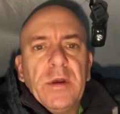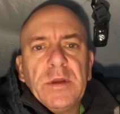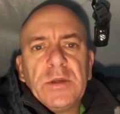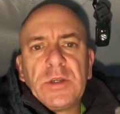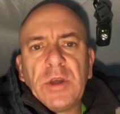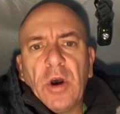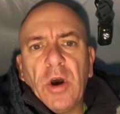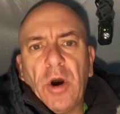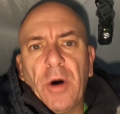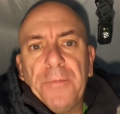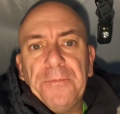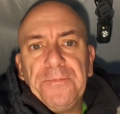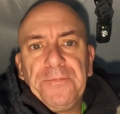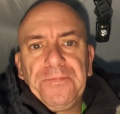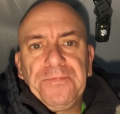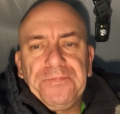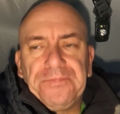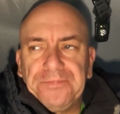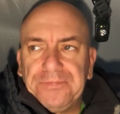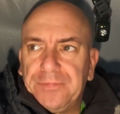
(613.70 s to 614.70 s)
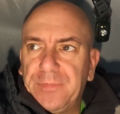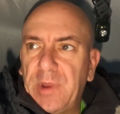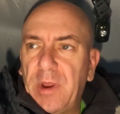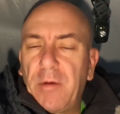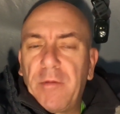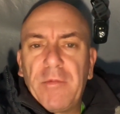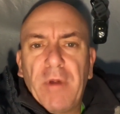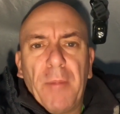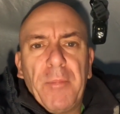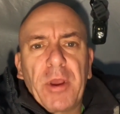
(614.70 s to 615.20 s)
So
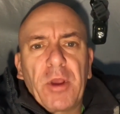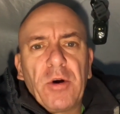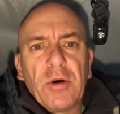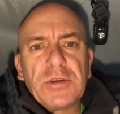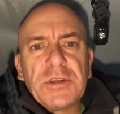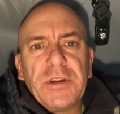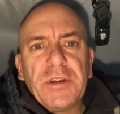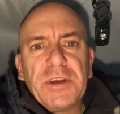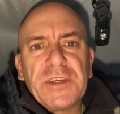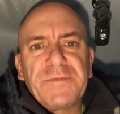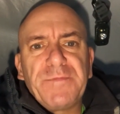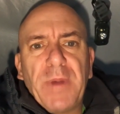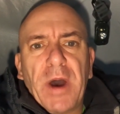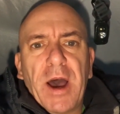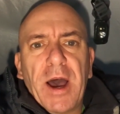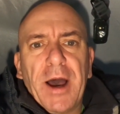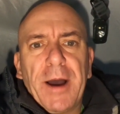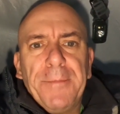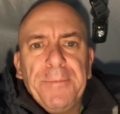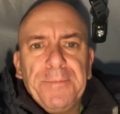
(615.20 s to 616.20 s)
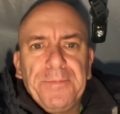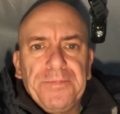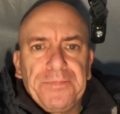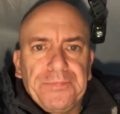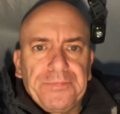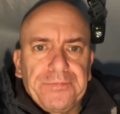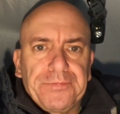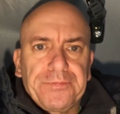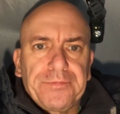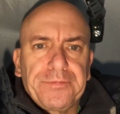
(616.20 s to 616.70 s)
Rabbit goes into this bar,
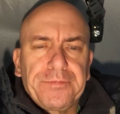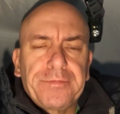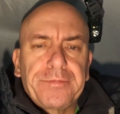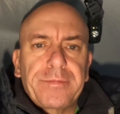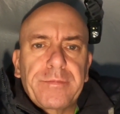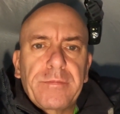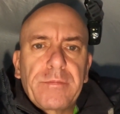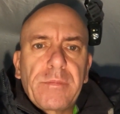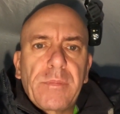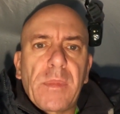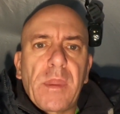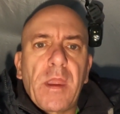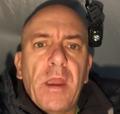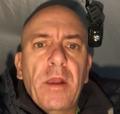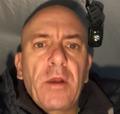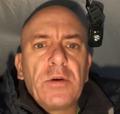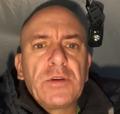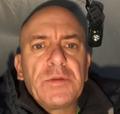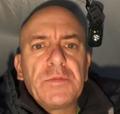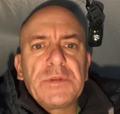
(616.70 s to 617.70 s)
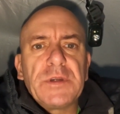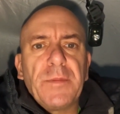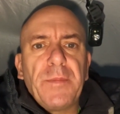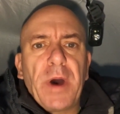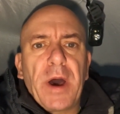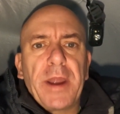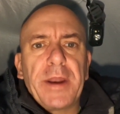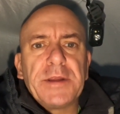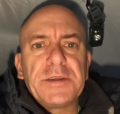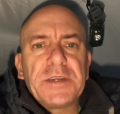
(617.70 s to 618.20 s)
goes up to the
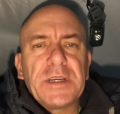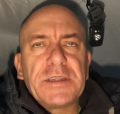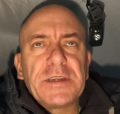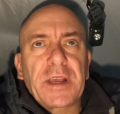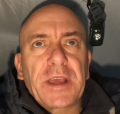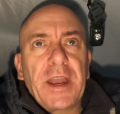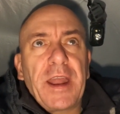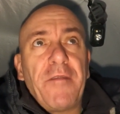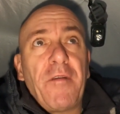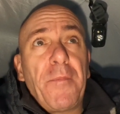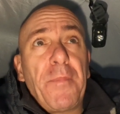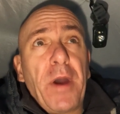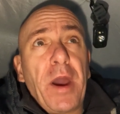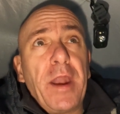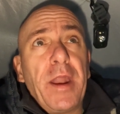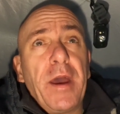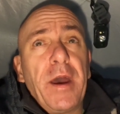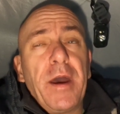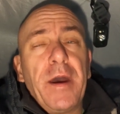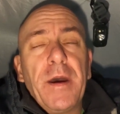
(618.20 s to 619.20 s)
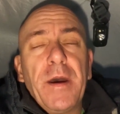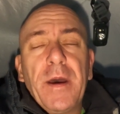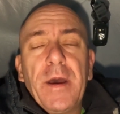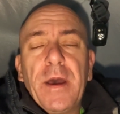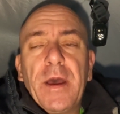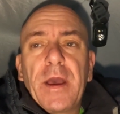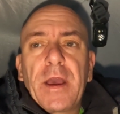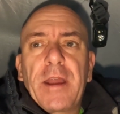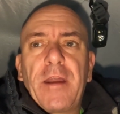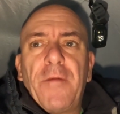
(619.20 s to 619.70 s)
bar and he says, can I have a pint
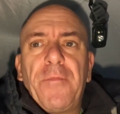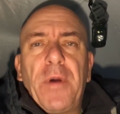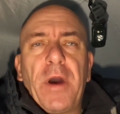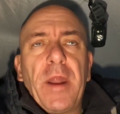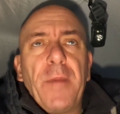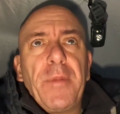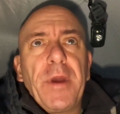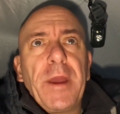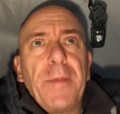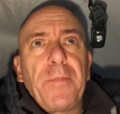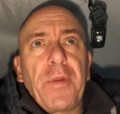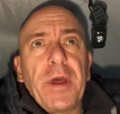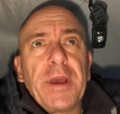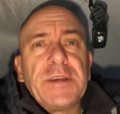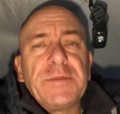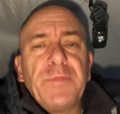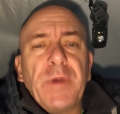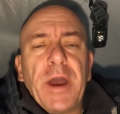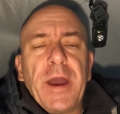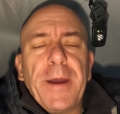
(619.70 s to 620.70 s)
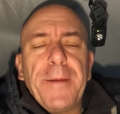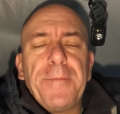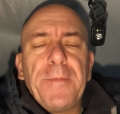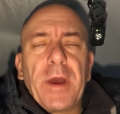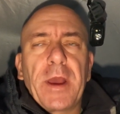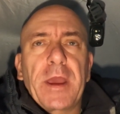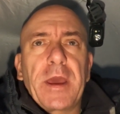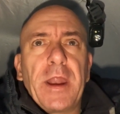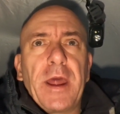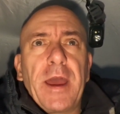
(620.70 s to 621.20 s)
of beer please mate,
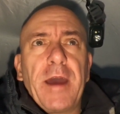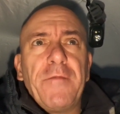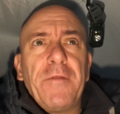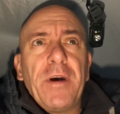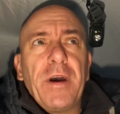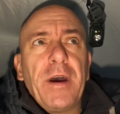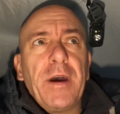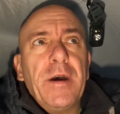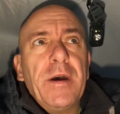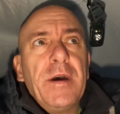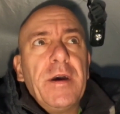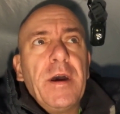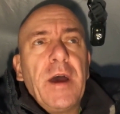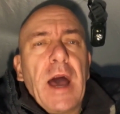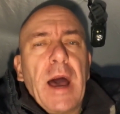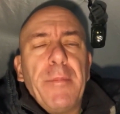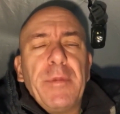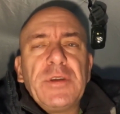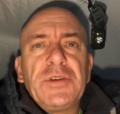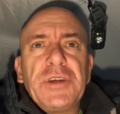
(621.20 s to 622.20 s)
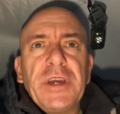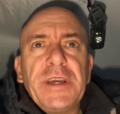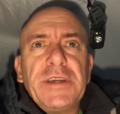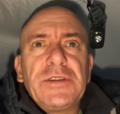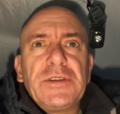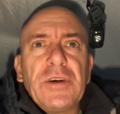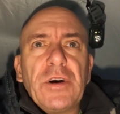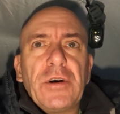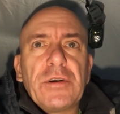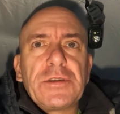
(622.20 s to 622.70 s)
and can I have a ham and
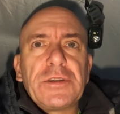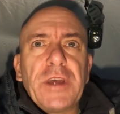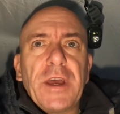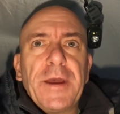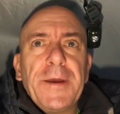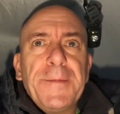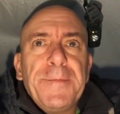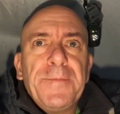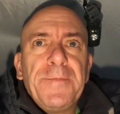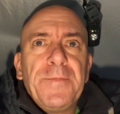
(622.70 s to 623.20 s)
cheese toasty?